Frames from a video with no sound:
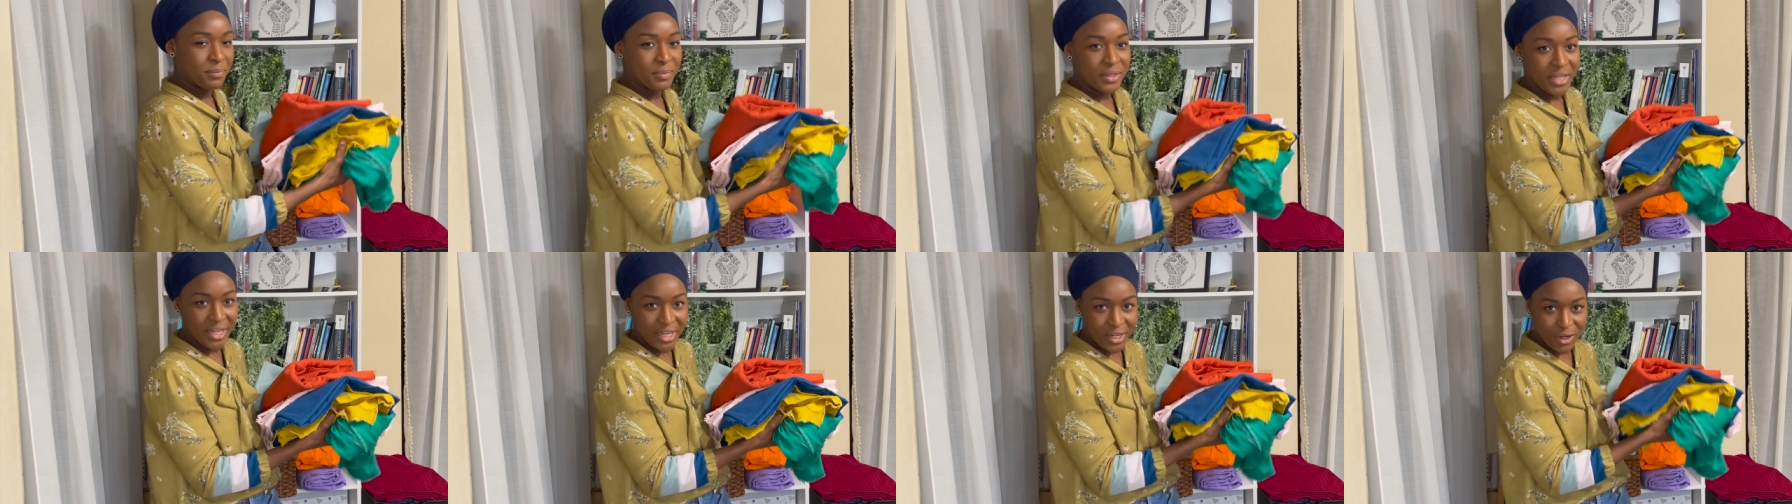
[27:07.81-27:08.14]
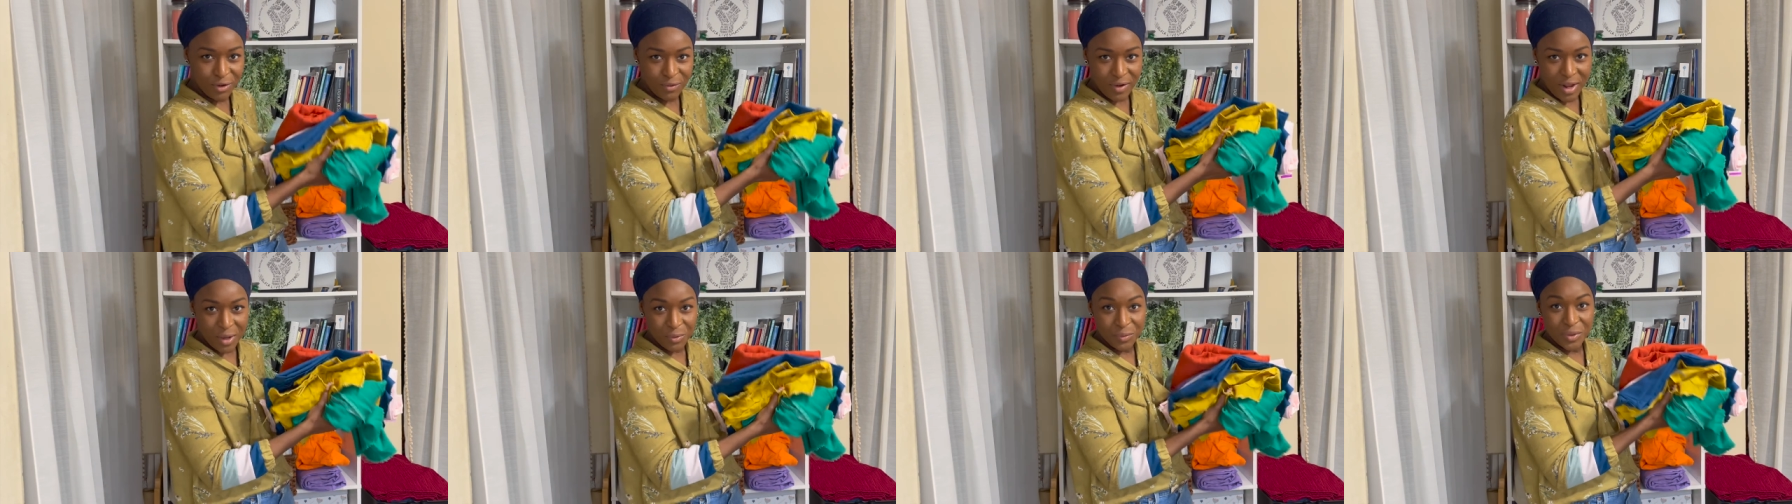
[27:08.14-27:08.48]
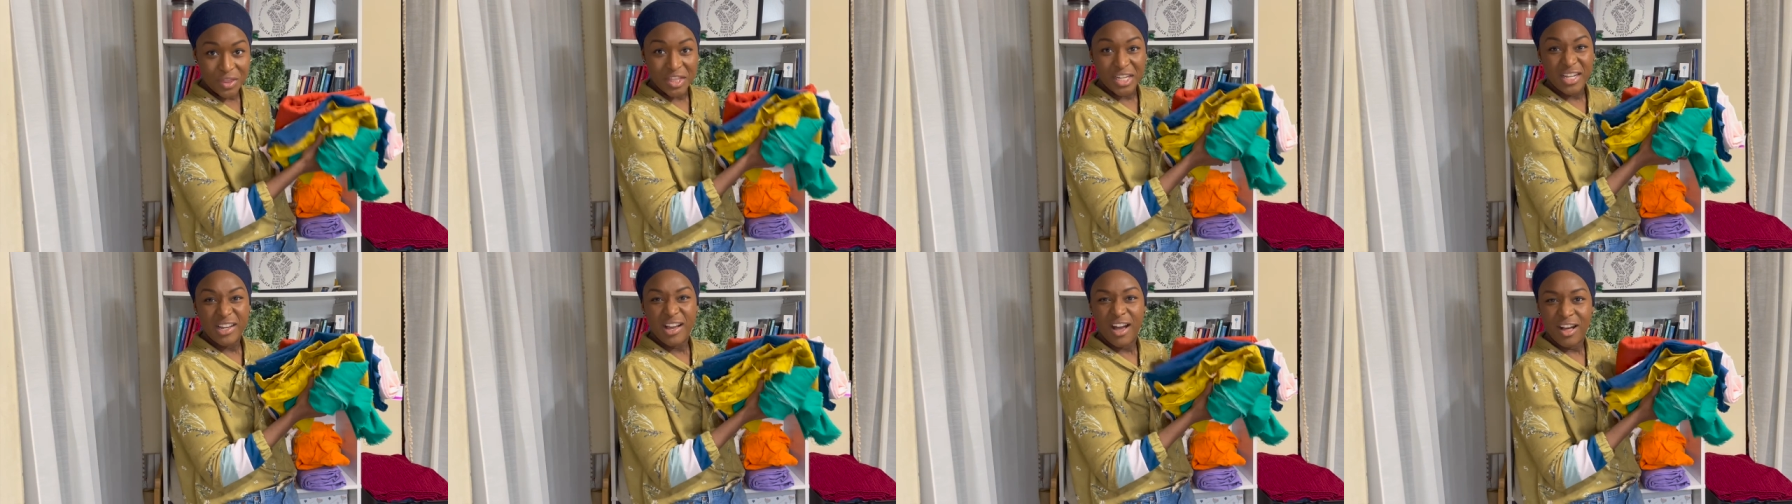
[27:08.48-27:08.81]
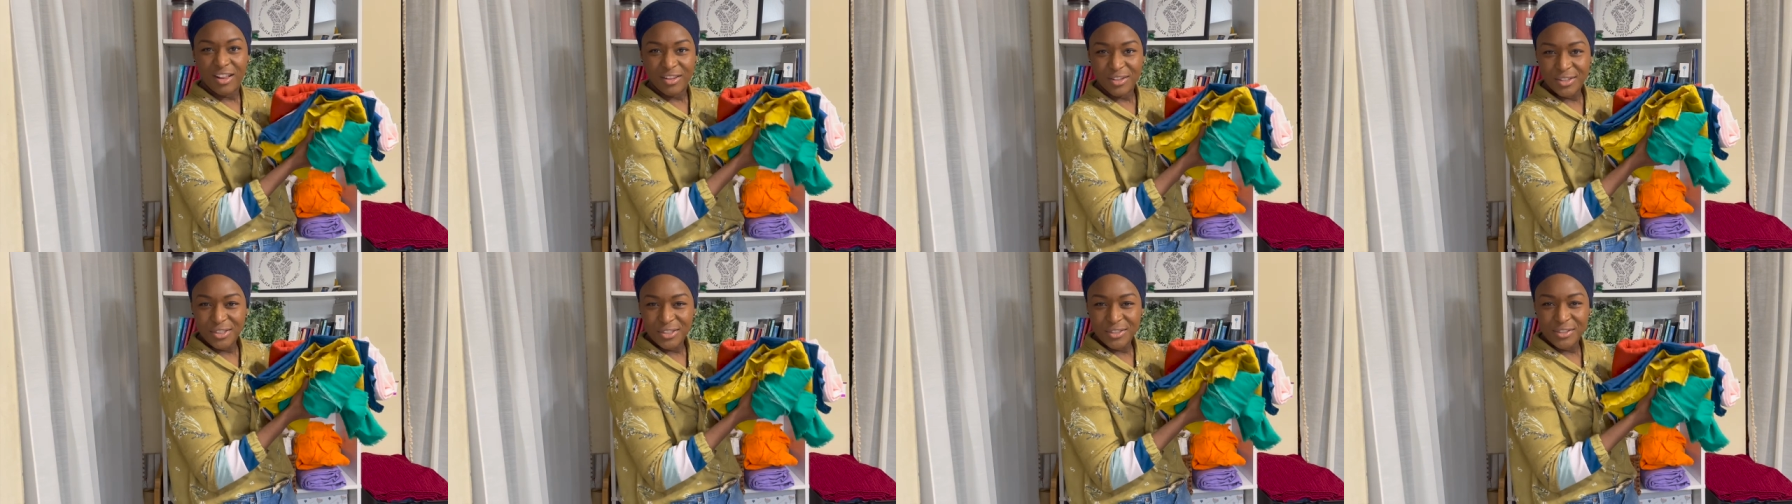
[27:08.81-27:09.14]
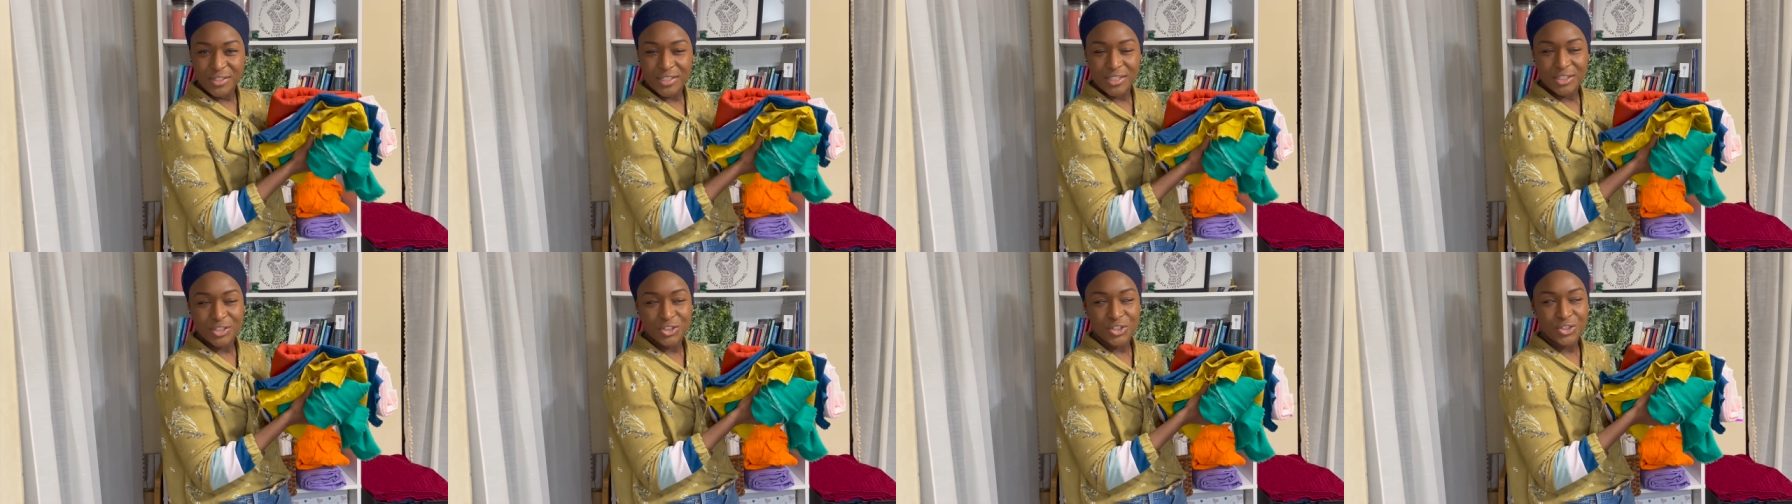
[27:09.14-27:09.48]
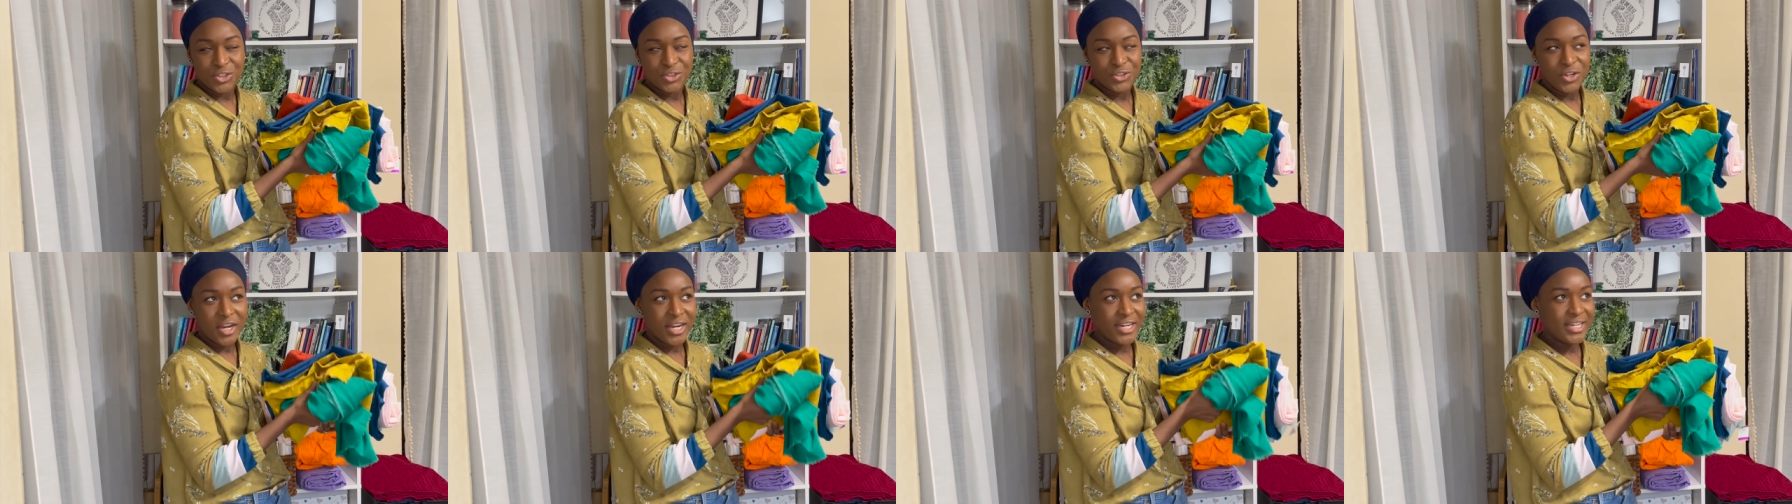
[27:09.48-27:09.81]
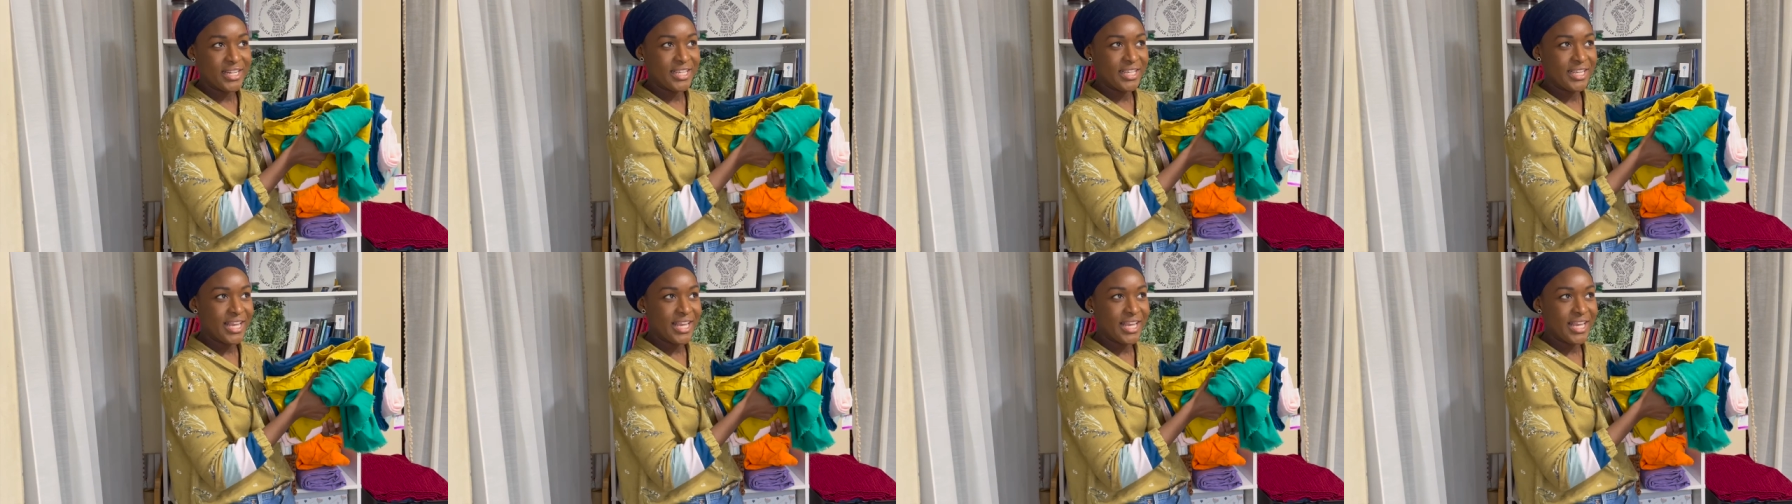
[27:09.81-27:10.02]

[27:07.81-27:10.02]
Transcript: playing around with the colors and just trying to